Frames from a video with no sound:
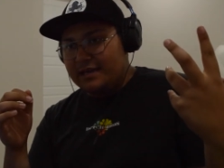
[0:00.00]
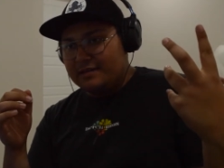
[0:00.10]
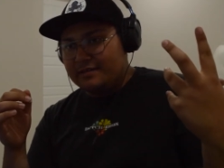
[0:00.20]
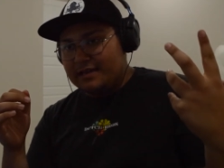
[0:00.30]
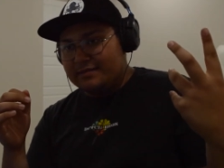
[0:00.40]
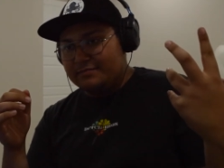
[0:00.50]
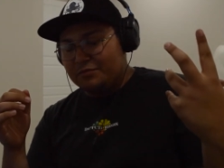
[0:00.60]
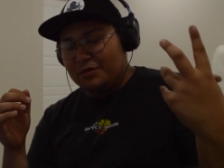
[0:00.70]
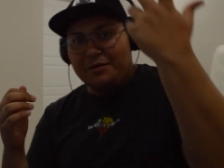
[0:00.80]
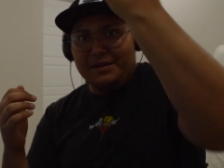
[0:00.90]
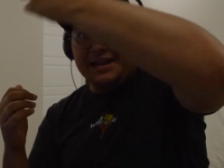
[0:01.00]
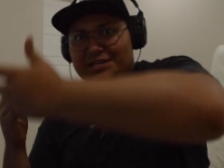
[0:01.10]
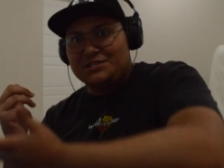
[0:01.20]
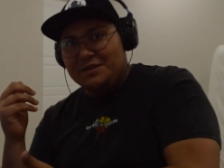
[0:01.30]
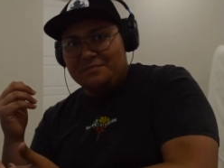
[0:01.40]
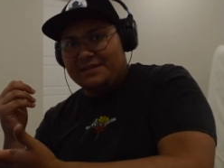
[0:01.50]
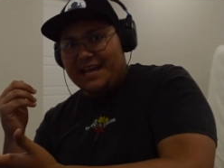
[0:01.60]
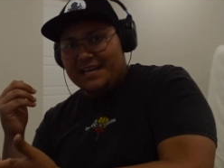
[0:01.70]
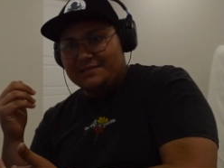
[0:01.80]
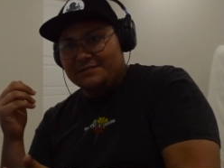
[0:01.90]
And we're going on a trip
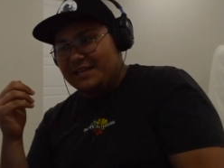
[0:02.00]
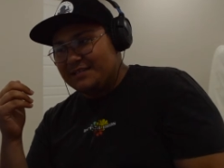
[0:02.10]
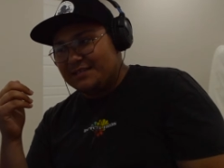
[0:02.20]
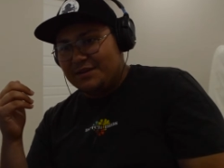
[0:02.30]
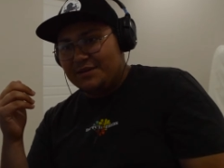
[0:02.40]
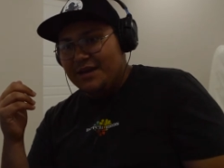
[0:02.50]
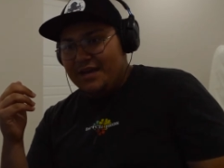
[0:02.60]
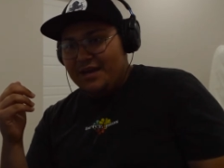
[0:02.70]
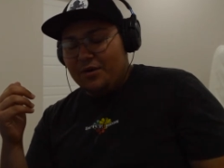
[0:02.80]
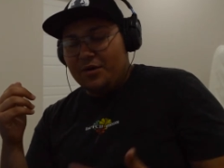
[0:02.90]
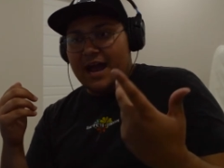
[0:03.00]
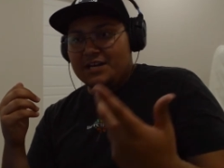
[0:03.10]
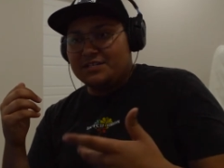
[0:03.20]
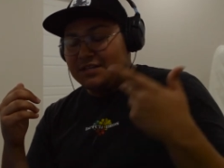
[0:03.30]
next week, so or actually